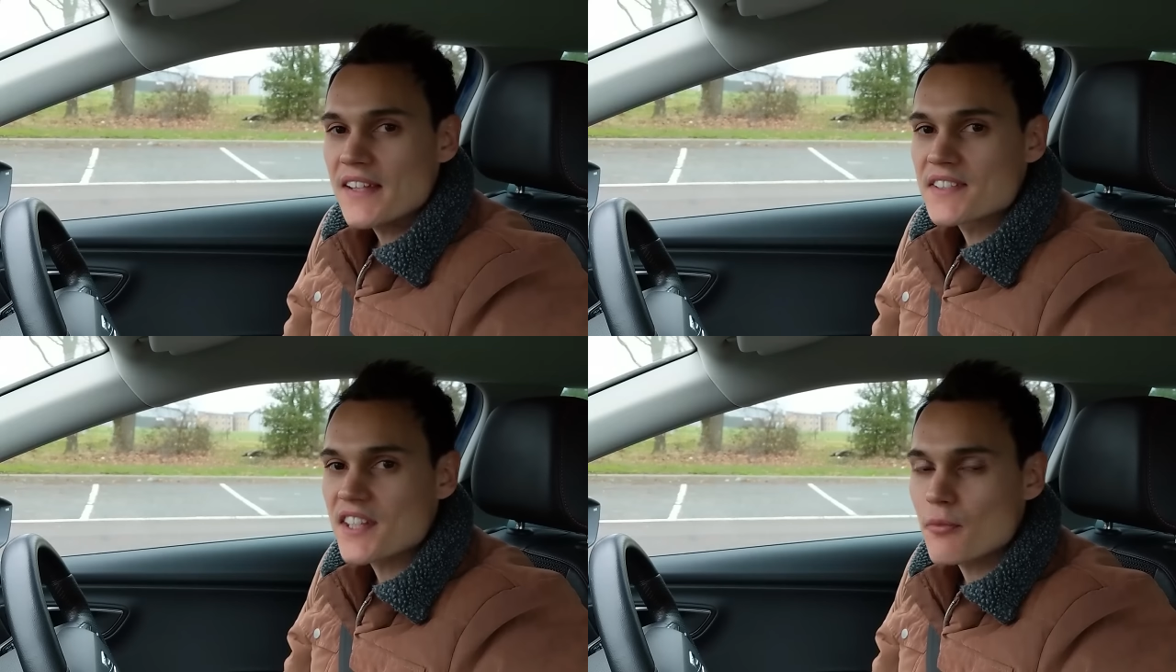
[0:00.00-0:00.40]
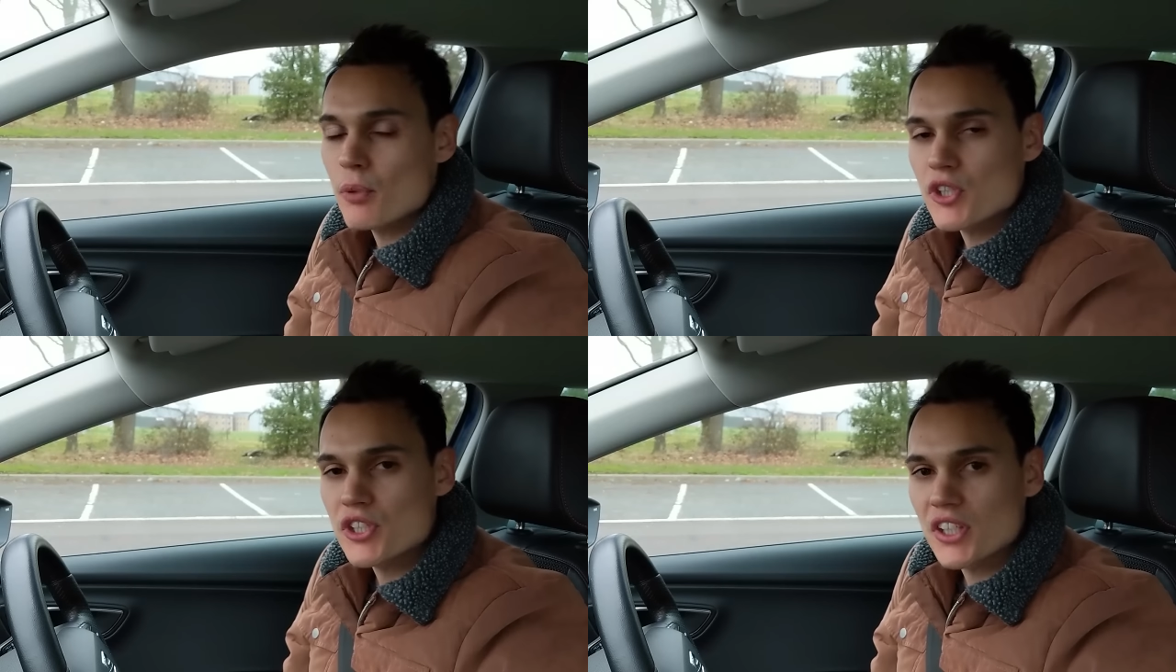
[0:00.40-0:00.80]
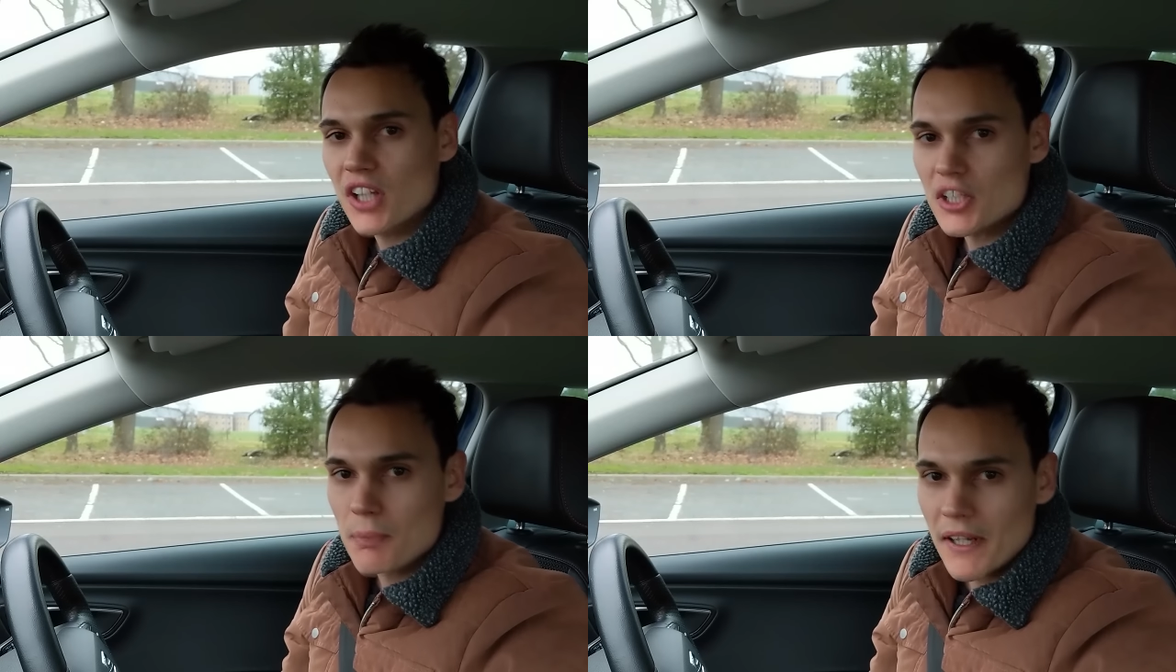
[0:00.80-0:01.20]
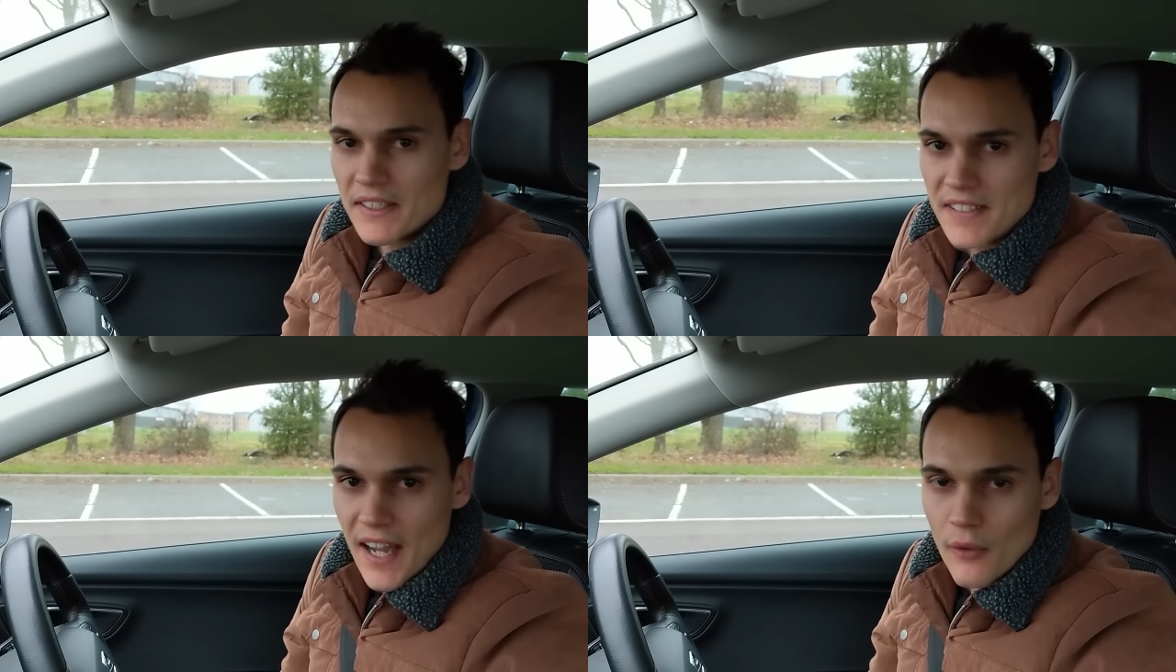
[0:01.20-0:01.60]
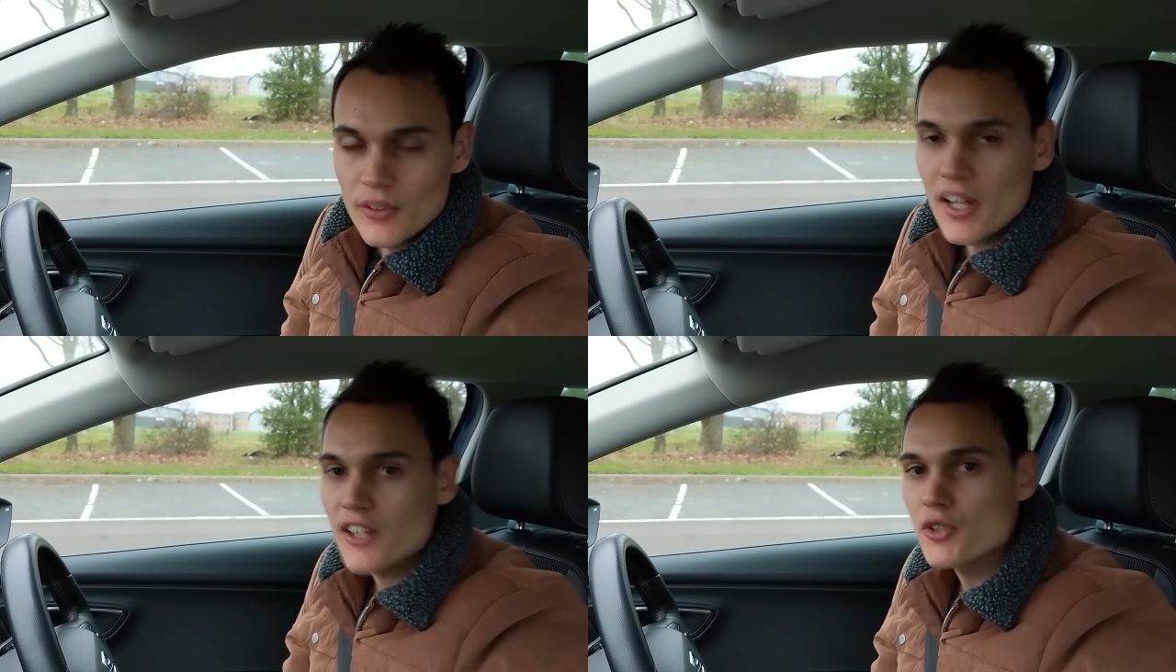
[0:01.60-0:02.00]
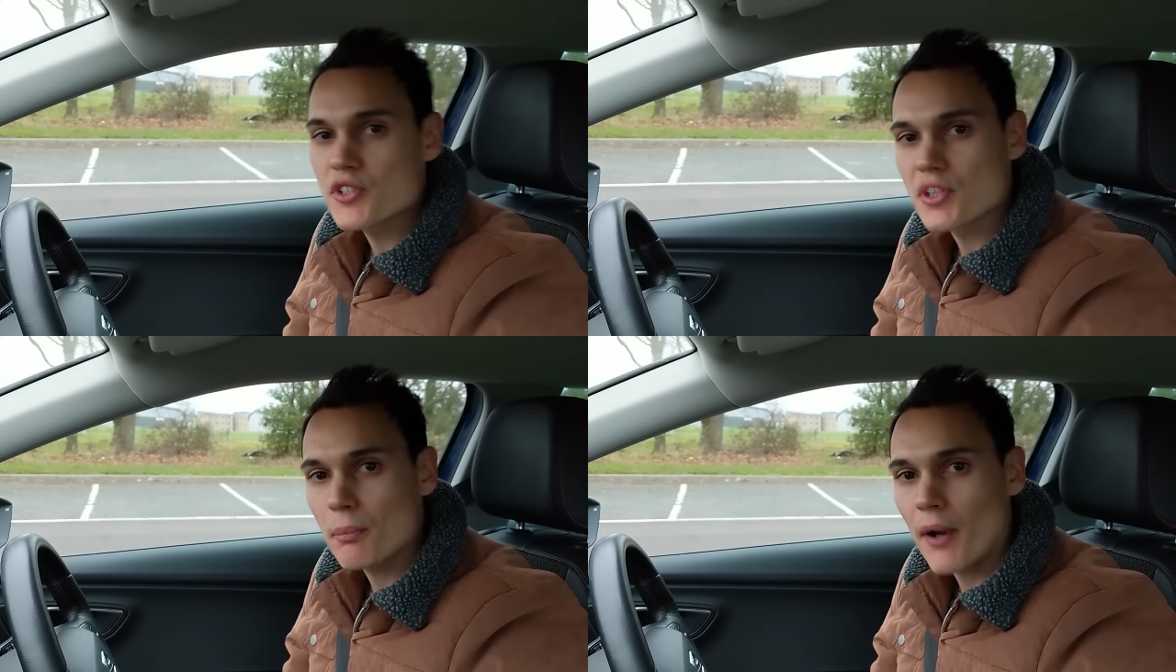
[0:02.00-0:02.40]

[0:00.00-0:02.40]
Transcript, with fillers: instead of pushing the clutch back down and using the